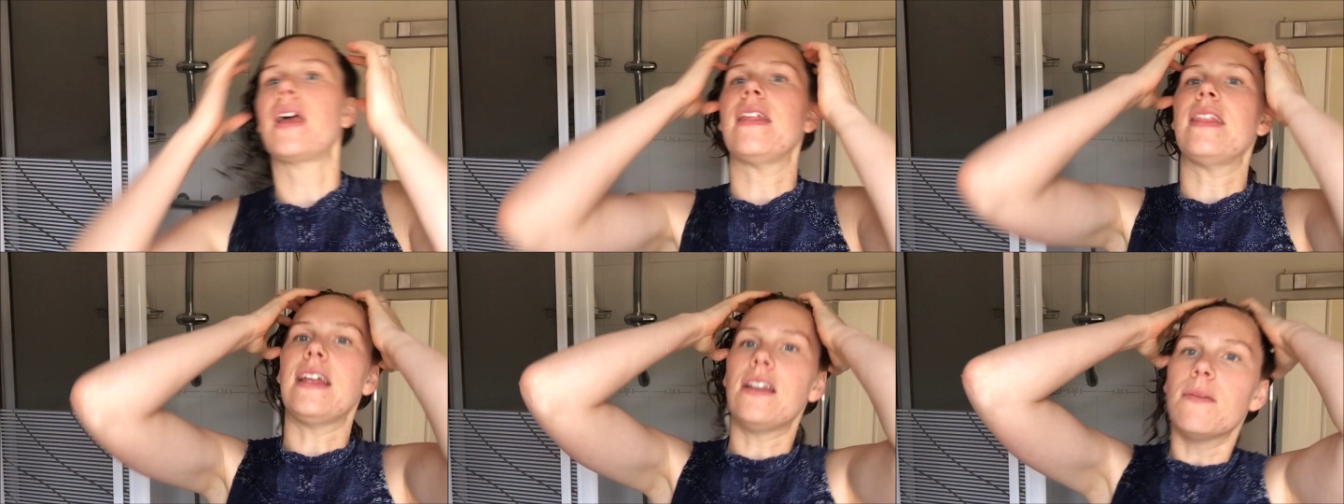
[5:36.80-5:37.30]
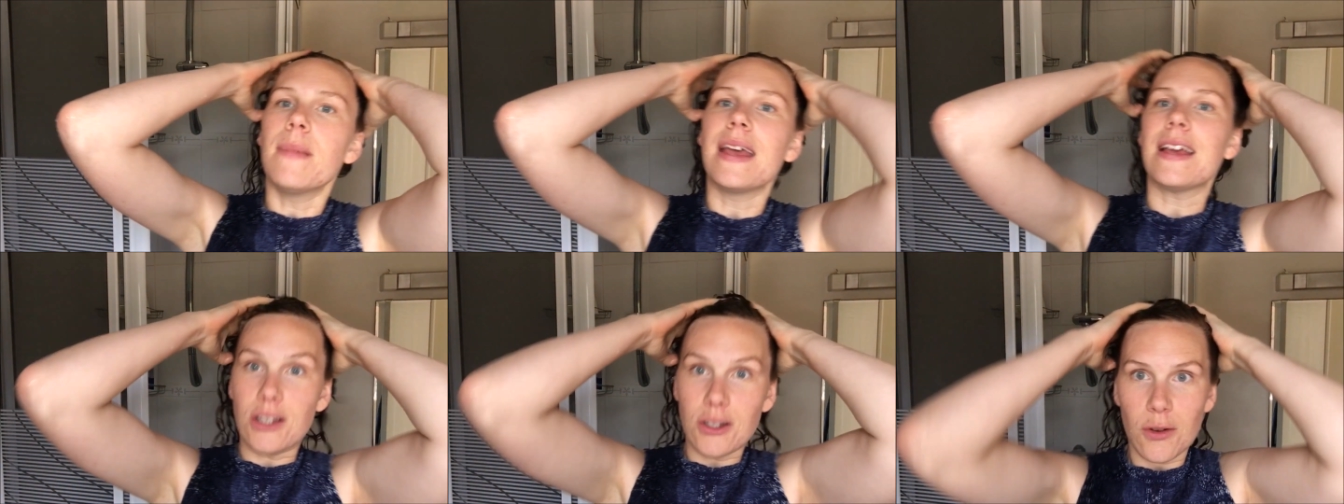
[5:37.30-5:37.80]
and then
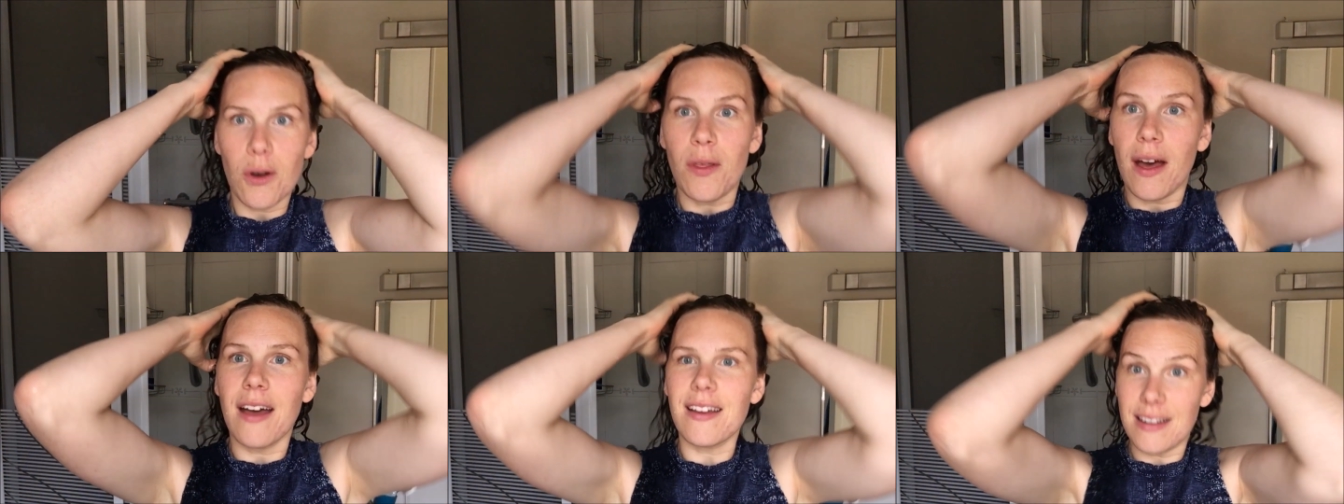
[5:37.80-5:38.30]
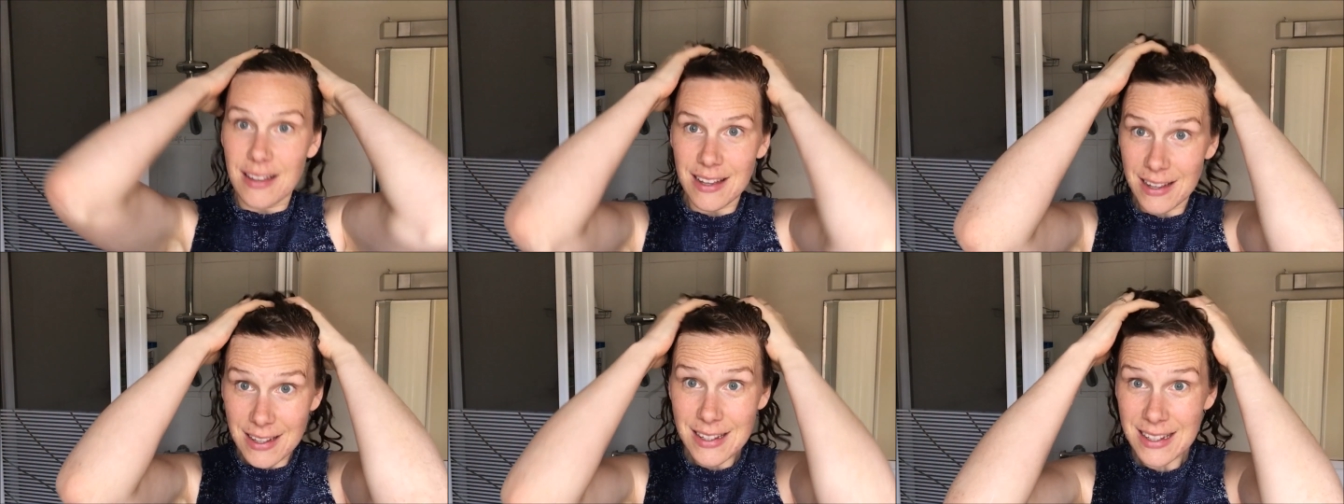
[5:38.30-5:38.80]
make sure that
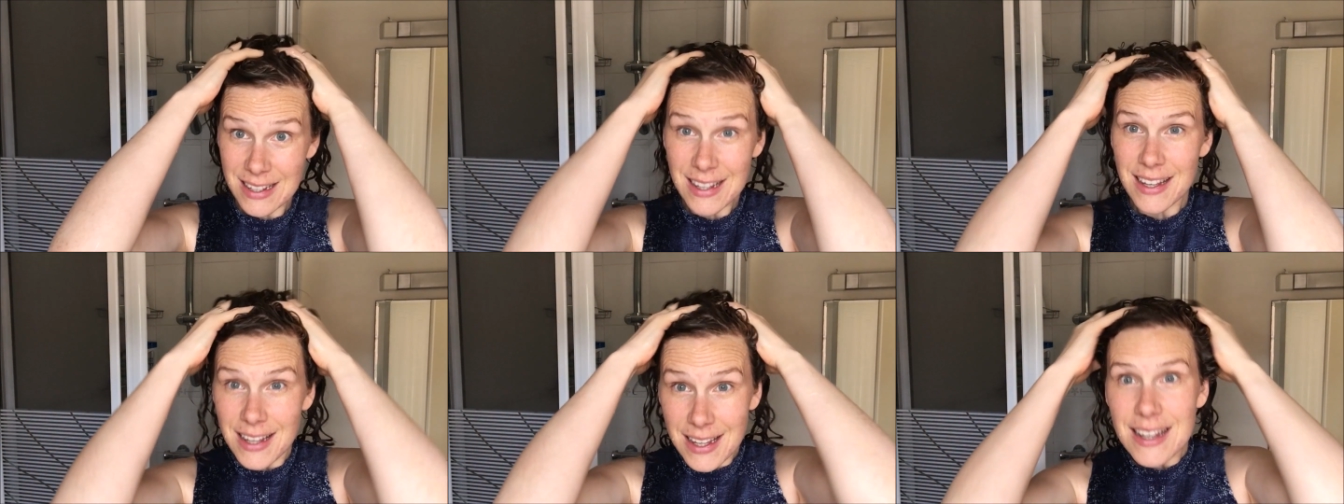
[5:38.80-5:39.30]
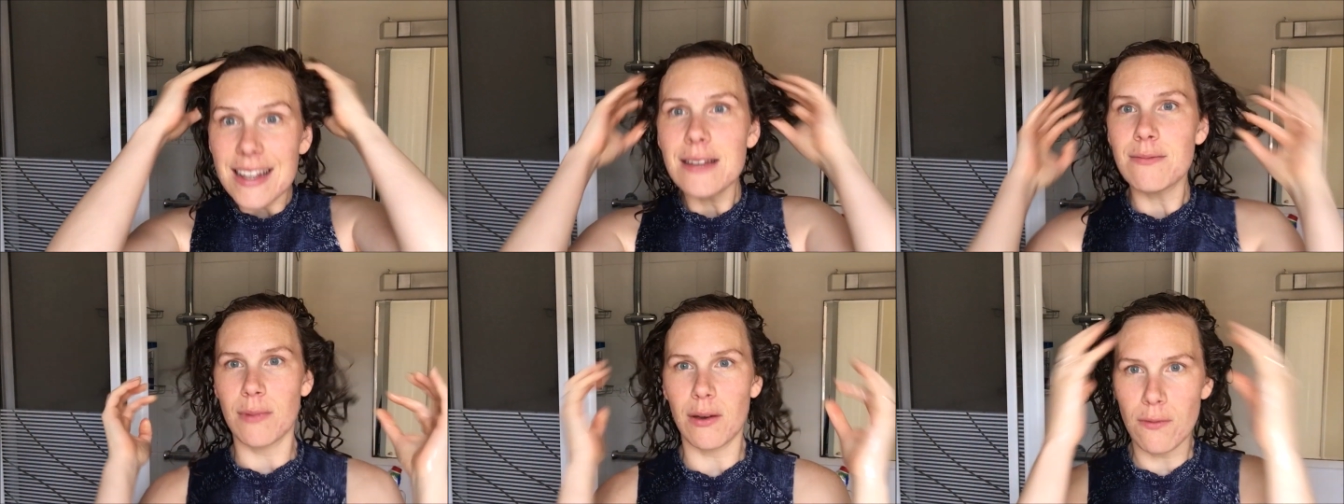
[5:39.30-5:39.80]

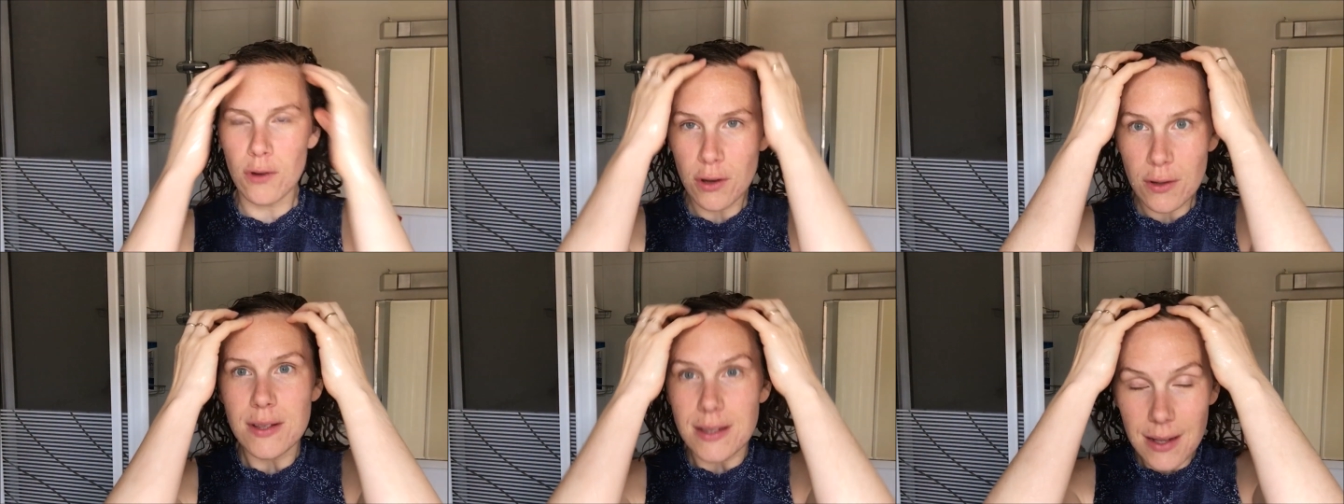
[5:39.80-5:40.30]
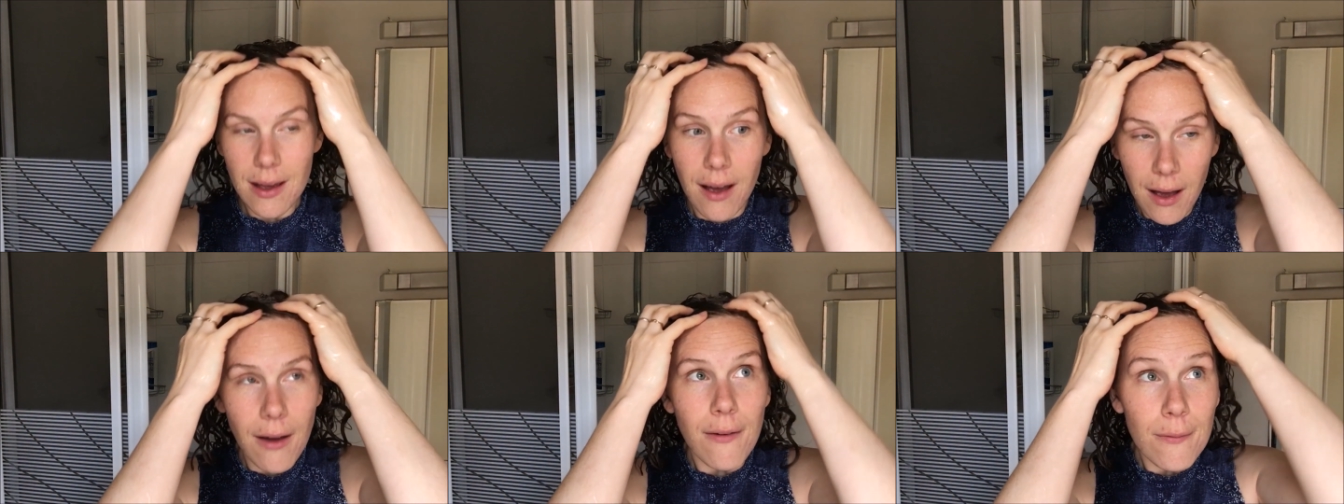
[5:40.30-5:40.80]
my roots
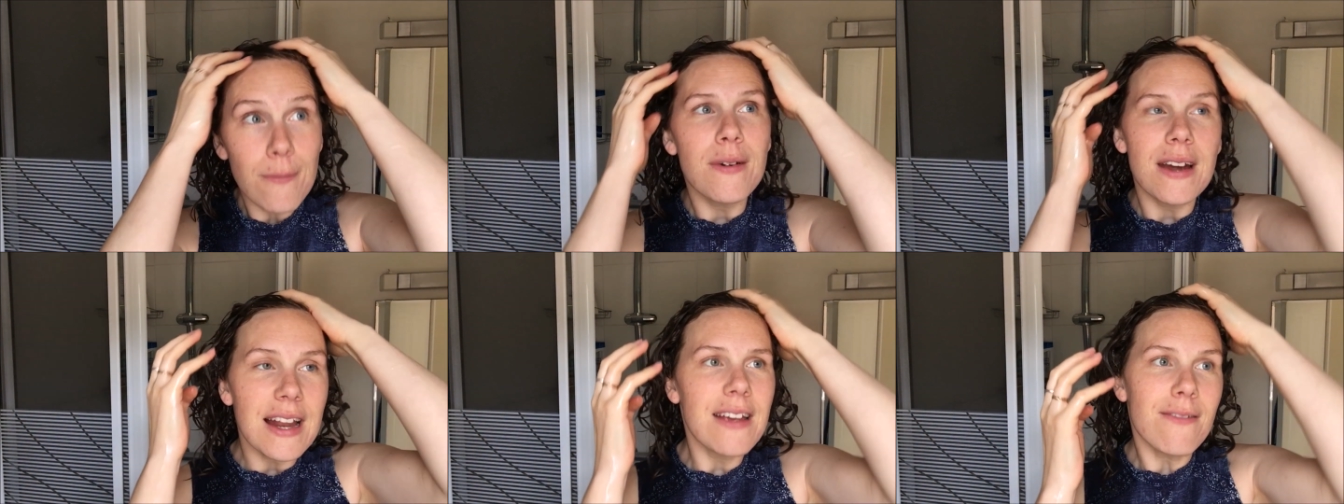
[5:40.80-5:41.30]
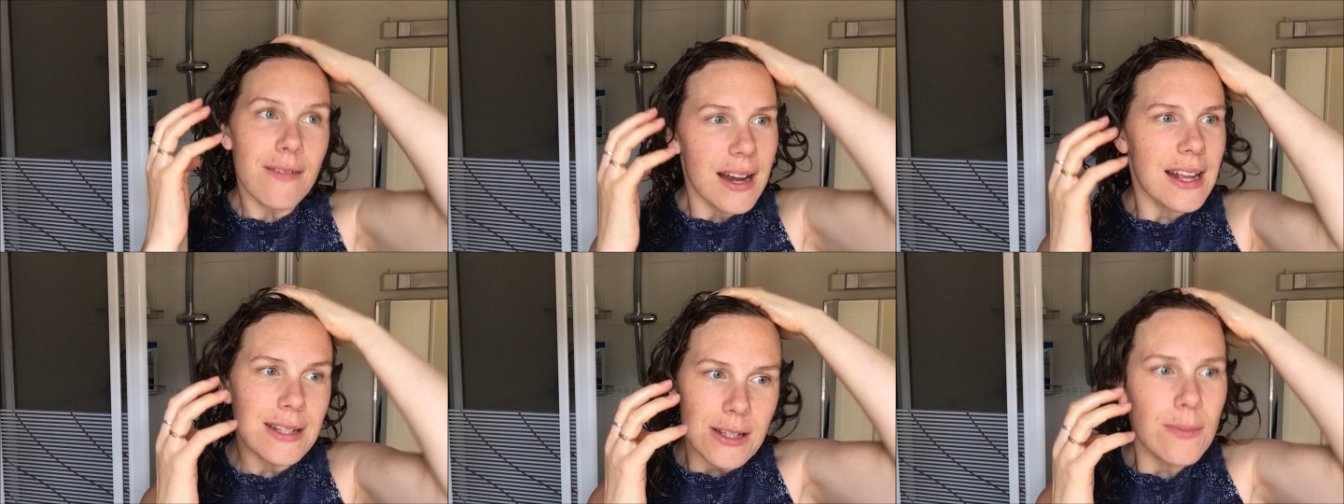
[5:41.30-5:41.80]
are
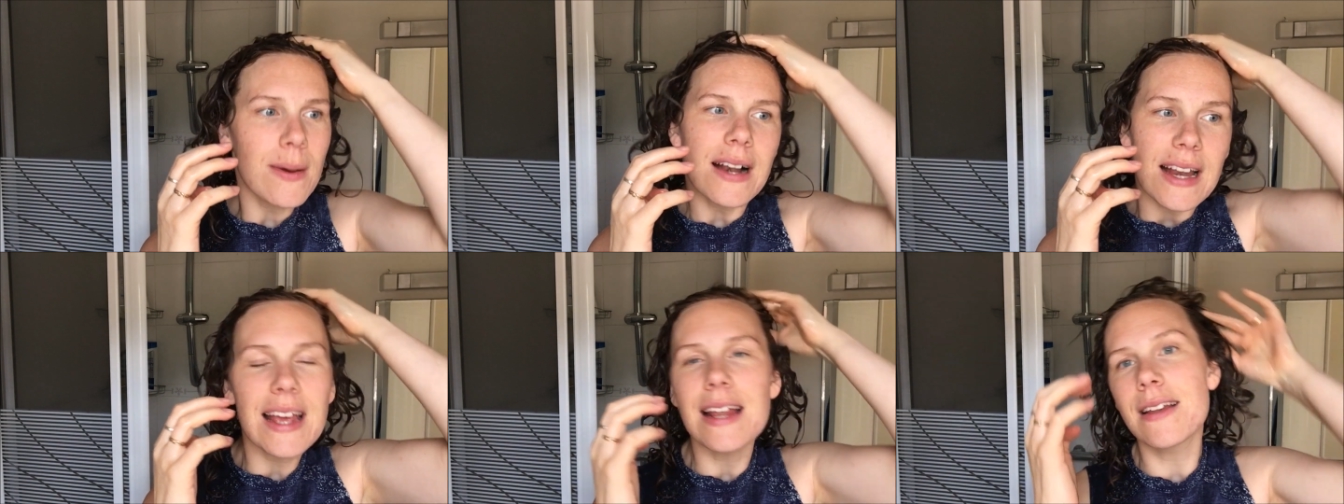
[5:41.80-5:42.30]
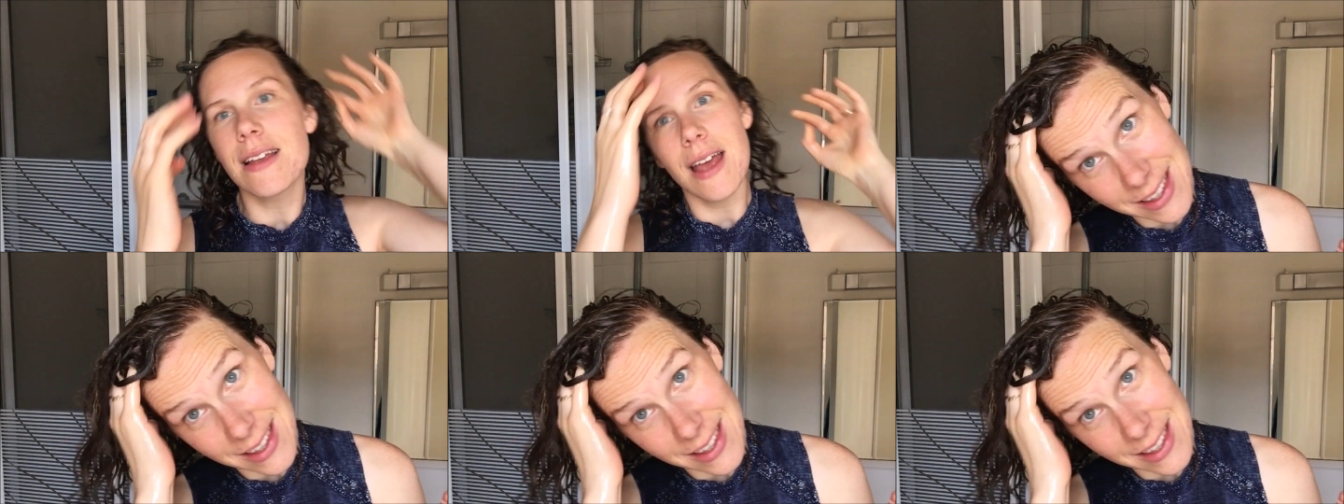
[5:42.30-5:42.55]
really super clean.